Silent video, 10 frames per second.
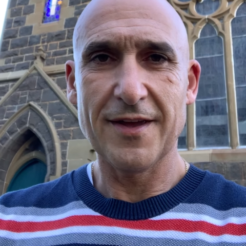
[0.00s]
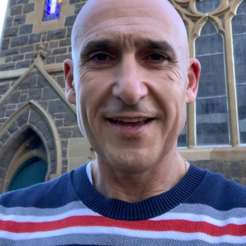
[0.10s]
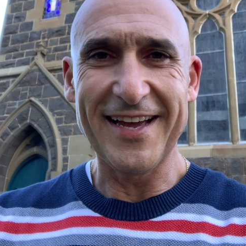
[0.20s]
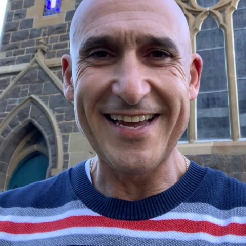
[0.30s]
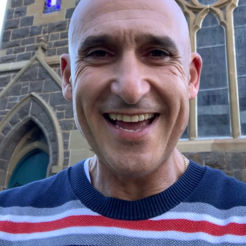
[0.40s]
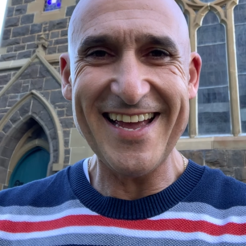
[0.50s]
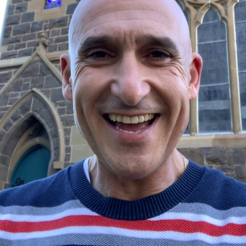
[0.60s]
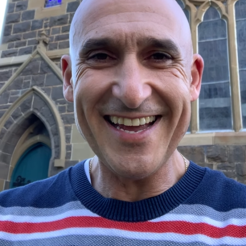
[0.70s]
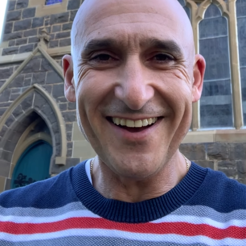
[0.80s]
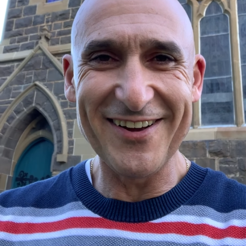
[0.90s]

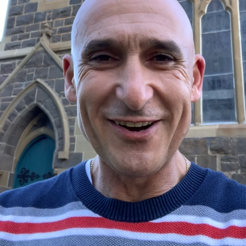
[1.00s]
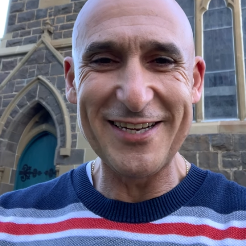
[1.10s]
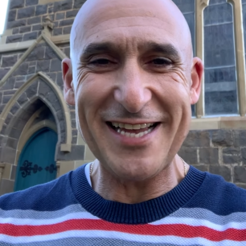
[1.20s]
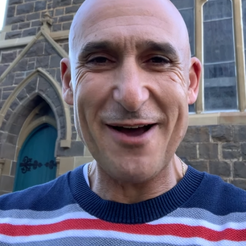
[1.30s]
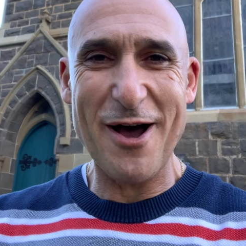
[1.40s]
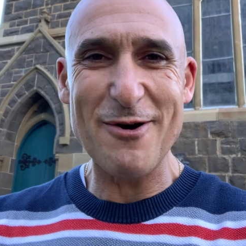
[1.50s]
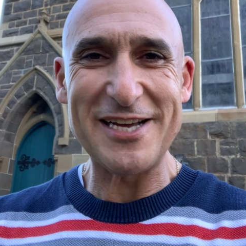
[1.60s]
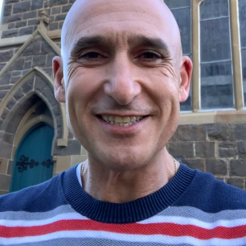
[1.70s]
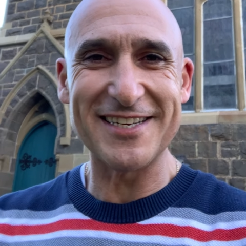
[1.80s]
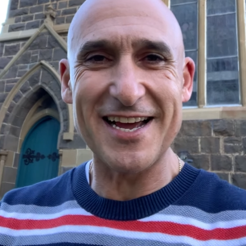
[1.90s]
Hey, hi guys, how are
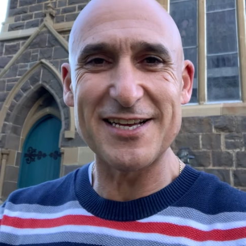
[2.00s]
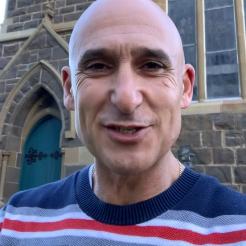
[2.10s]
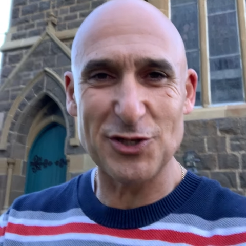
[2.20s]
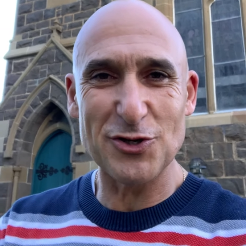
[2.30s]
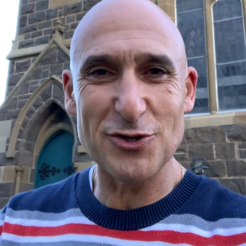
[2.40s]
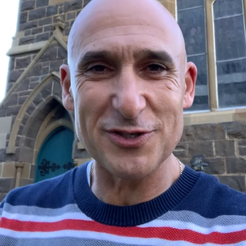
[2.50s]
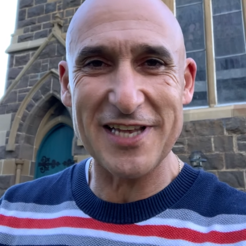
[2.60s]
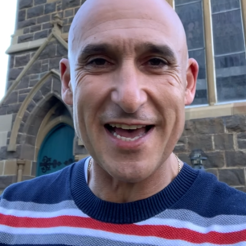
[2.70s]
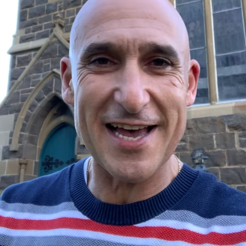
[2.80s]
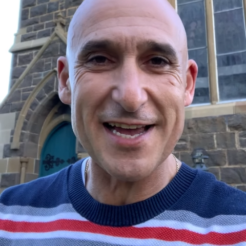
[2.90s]
we? Today is
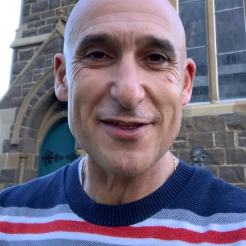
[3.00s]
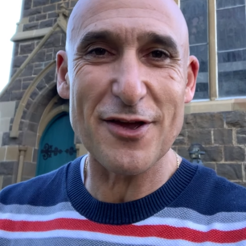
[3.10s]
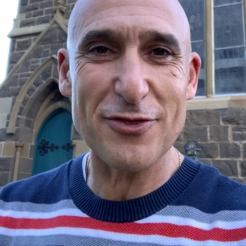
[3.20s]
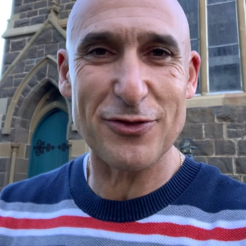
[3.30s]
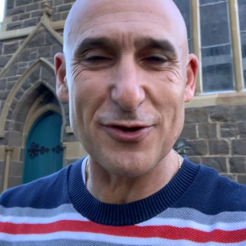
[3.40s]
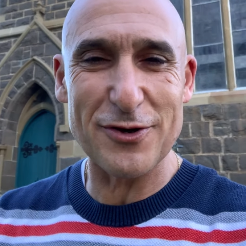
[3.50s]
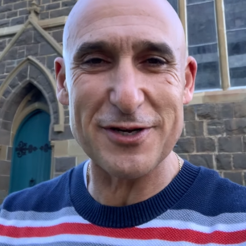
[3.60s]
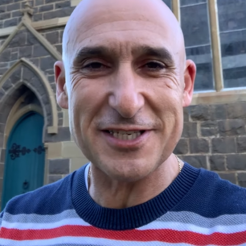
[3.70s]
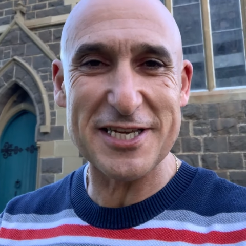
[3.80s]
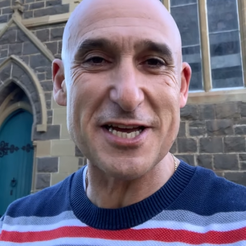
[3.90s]
Tuesday the
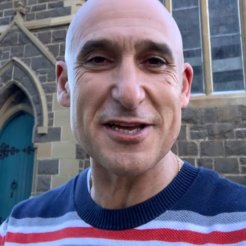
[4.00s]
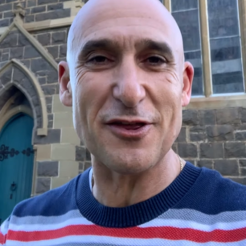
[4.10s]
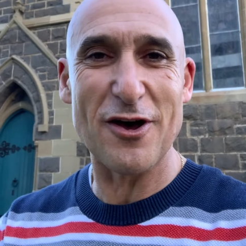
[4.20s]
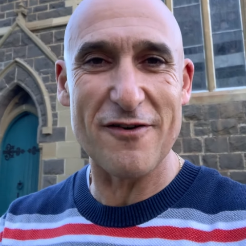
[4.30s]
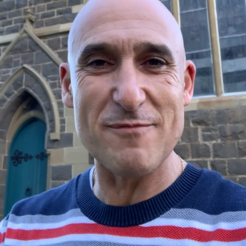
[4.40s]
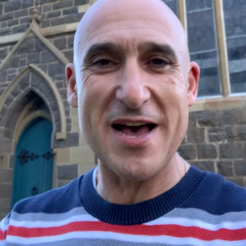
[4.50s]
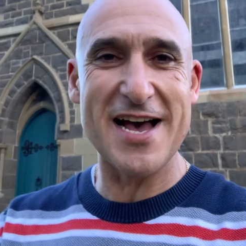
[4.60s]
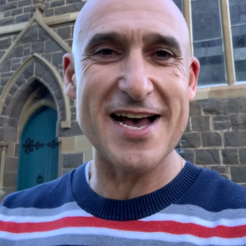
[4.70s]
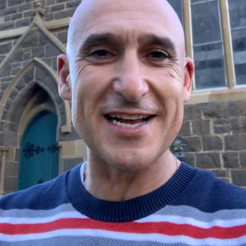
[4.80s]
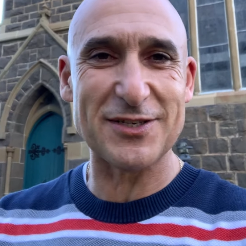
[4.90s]
30th of
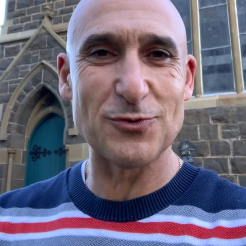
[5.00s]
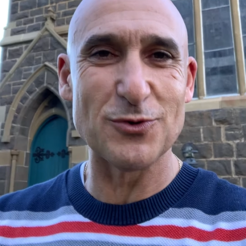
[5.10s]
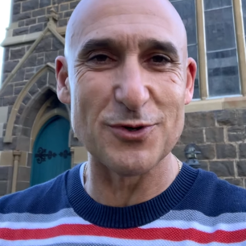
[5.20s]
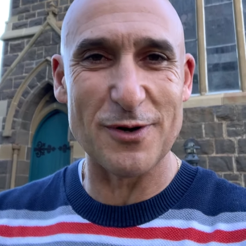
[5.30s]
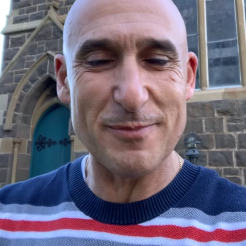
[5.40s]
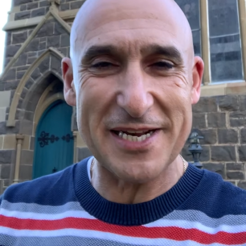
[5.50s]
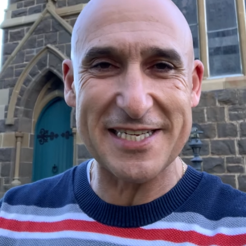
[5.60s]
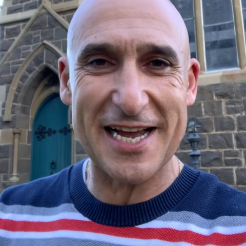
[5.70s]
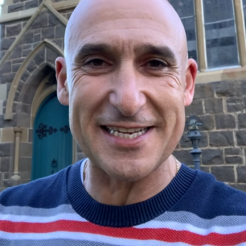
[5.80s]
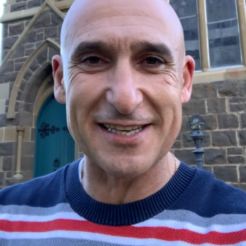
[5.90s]
March. Oh, not many
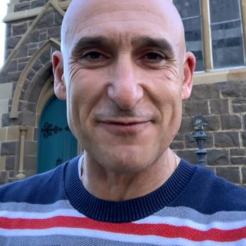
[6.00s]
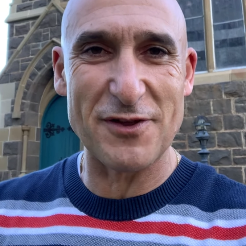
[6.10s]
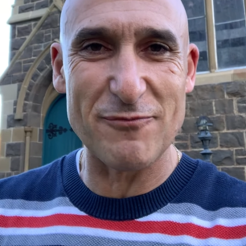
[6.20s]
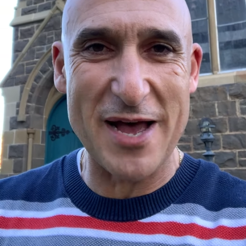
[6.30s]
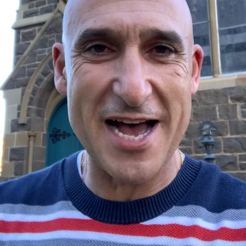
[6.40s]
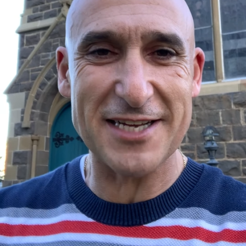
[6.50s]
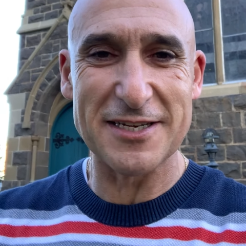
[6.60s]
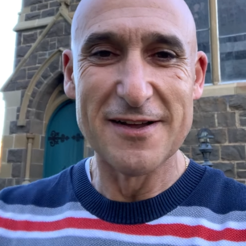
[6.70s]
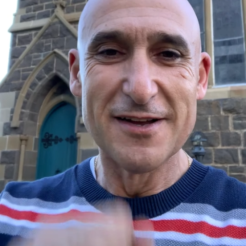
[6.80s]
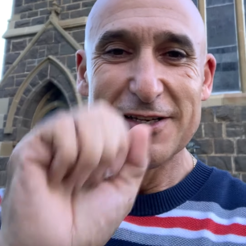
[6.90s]
days left of March.
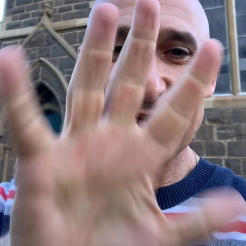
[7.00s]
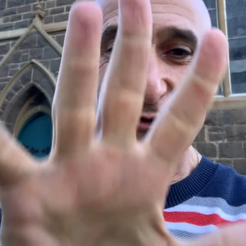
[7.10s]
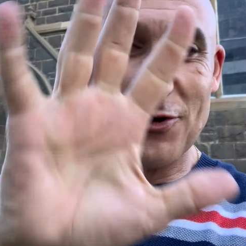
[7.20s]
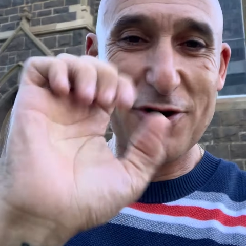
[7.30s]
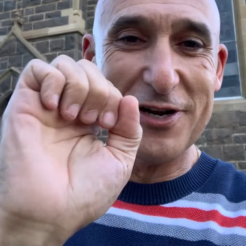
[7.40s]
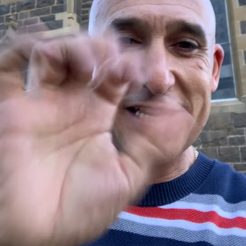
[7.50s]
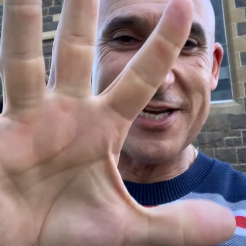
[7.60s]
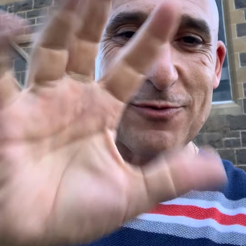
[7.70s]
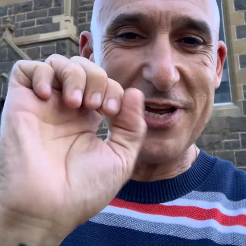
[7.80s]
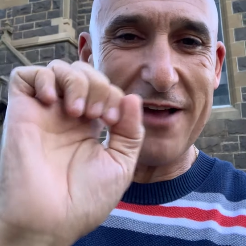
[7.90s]
So
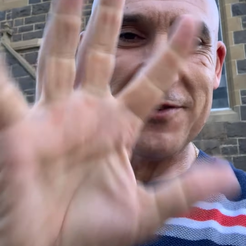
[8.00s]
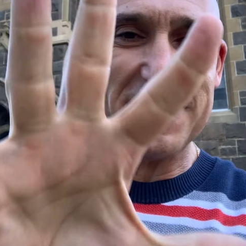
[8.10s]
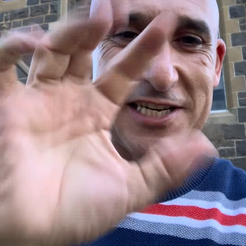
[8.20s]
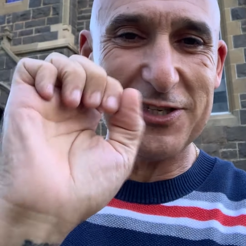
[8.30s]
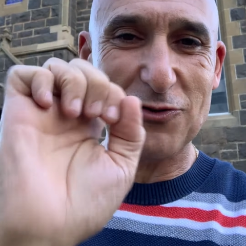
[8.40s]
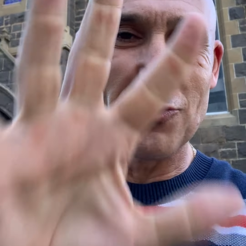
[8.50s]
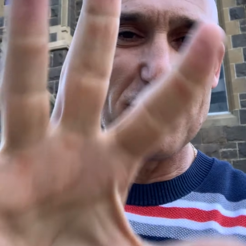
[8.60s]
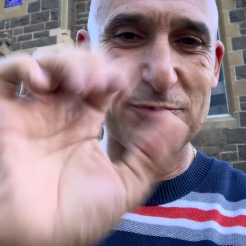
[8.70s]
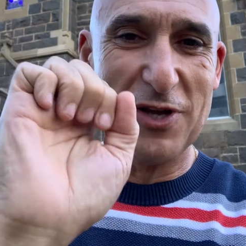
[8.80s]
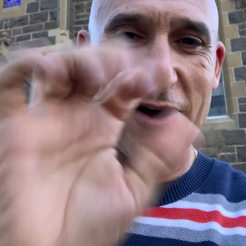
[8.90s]
30, we have 6
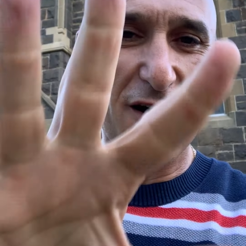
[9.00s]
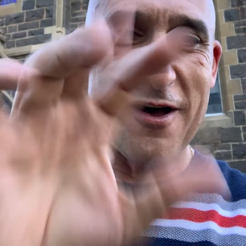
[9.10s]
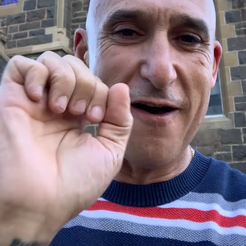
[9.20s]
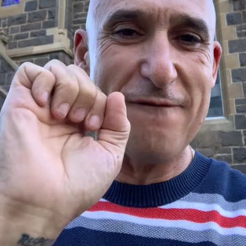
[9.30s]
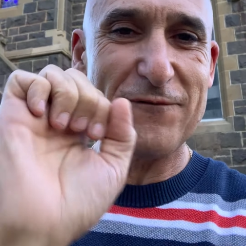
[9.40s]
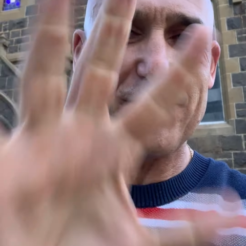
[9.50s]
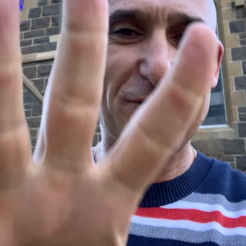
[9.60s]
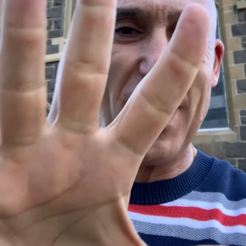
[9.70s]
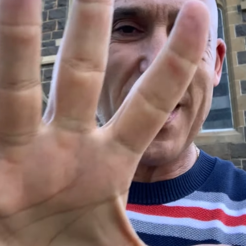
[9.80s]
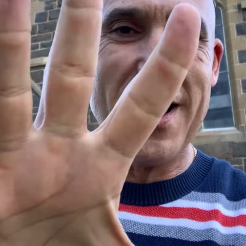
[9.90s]
groups of
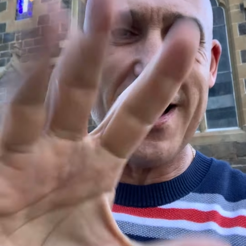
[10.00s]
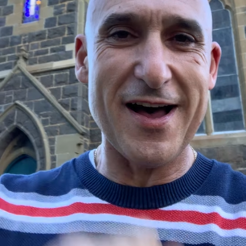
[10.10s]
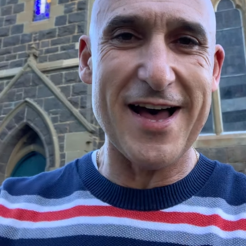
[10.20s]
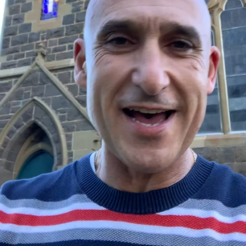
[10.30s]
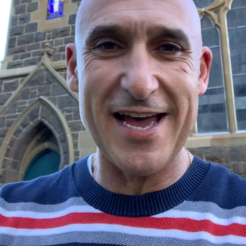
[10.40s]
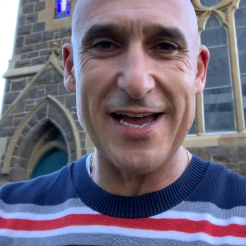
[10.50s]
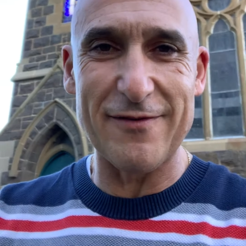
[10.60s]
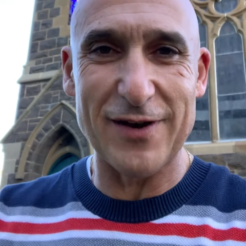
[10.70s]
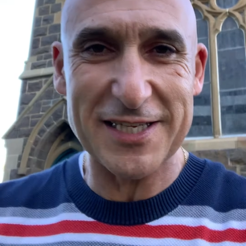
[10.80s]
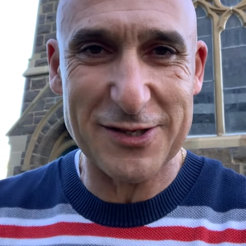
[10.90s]

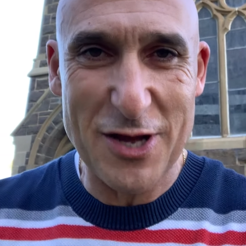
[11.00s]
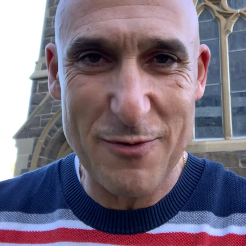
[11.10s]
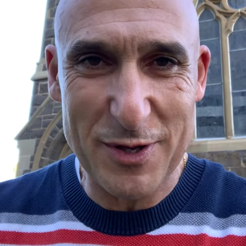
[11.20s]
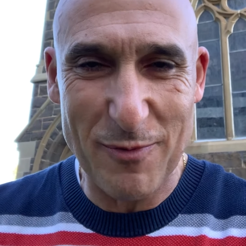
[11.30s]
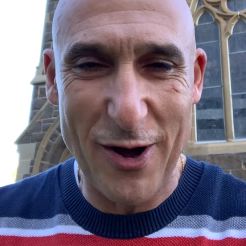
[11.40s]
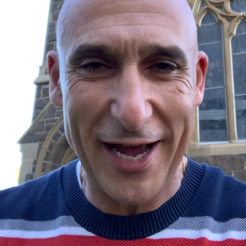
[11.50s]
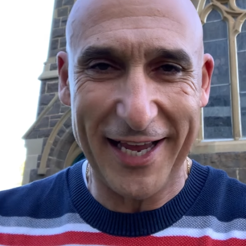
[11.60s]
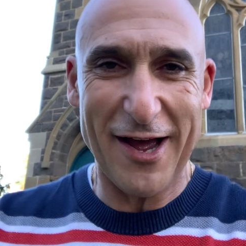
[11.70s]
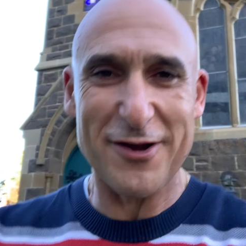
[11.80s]
5. Let's learn with Mike.